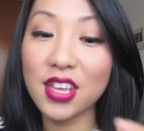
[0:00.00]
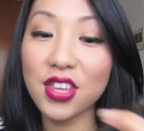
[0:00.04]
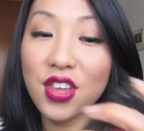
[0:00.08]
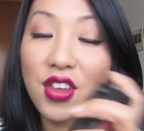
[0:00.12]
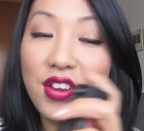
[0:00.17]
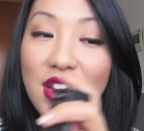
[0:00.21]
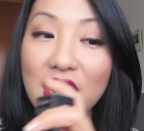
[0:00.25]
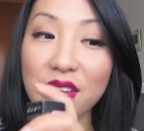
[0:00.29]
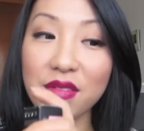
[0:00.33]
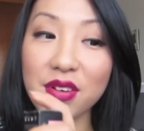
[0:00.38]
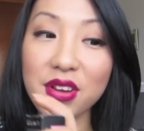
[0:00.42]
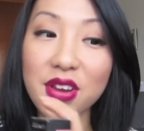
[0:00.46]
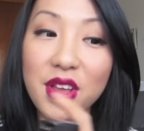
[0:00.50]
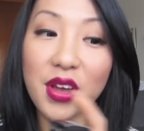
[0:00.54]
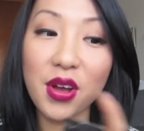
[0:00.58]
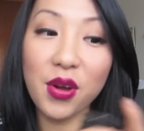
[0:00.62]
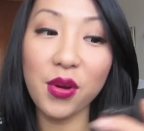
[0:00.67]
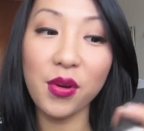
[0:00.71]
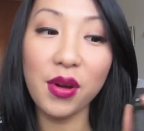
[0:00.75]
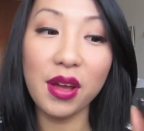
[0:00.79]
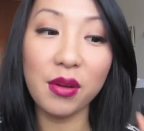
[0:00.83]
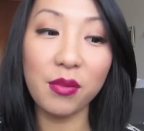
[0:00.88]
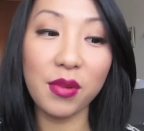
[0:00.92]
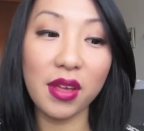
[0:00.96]
you never
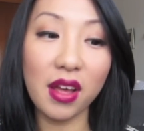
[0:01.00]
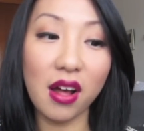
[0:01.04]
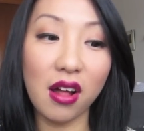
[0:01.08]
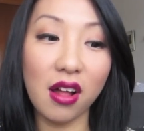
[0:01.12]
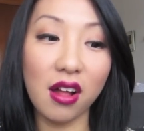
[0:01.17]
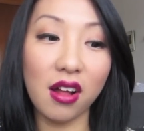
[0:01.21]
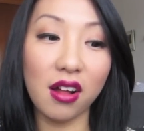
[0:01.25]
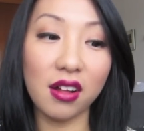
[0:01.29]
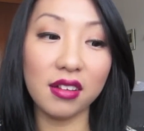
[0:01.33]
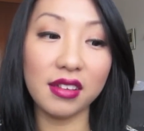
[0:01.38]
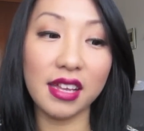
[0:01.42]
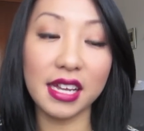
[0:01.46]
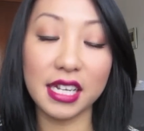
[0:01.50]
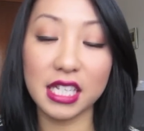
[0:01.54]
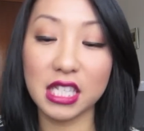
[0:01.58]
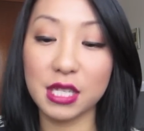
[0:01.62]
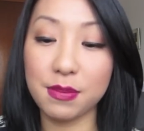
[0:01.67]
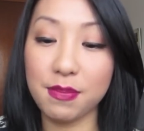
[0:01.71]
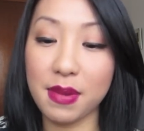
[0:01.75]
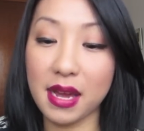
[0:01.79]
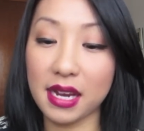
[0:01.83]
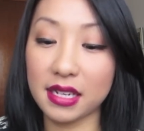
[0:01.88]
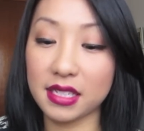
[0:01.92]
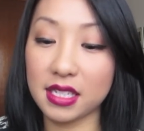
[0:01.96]
know and we all
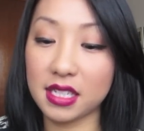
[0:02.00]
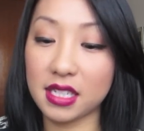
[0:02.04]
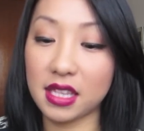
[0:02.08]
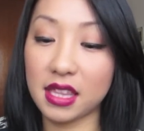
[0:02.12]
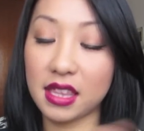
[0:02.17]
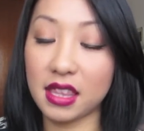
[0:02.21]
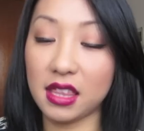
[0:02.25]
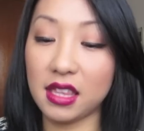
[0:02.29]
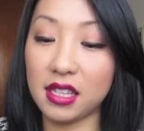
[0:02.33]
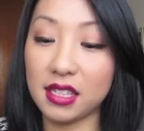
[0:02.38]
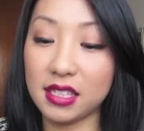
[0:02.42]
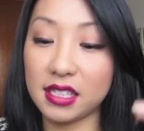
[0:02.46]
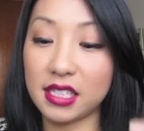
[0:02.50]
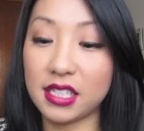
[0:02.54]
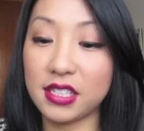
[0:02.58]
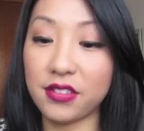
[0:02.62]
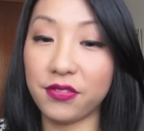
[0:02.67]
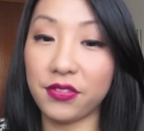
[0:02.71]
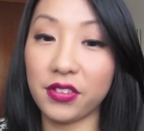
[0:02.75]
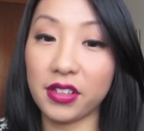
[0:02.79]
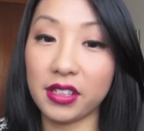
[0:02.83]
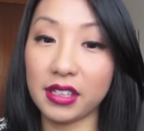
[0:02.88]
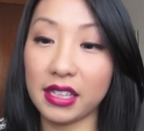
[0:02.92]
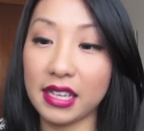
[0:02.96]
expect
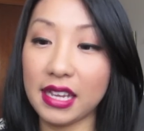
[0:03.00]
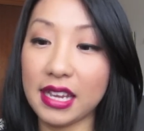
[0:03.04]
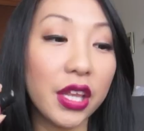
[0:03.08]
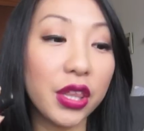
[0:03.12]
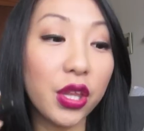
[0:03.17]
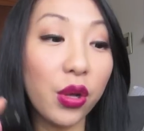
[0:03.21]
differently.